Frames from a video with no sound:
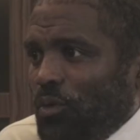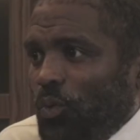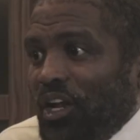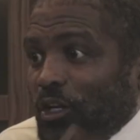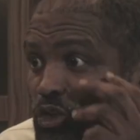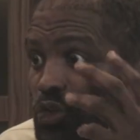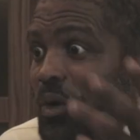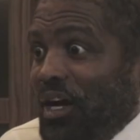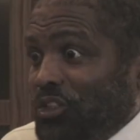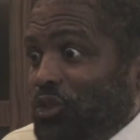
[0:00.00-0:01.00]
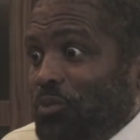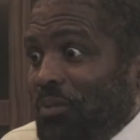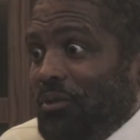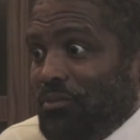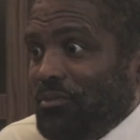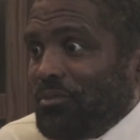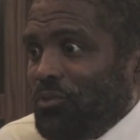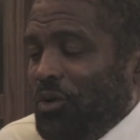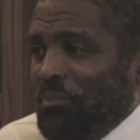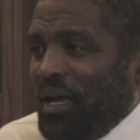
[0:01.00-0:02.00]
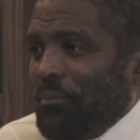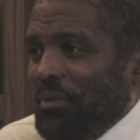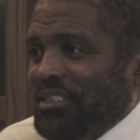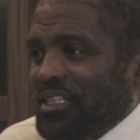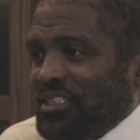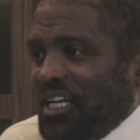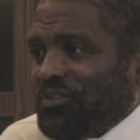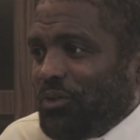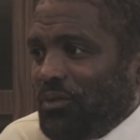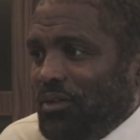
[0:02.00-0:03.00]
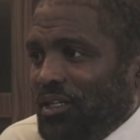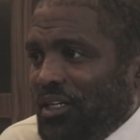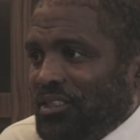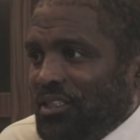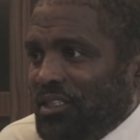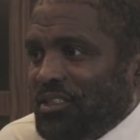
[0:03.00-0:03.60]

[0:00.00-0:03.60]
What else do I do but what made me successful? It's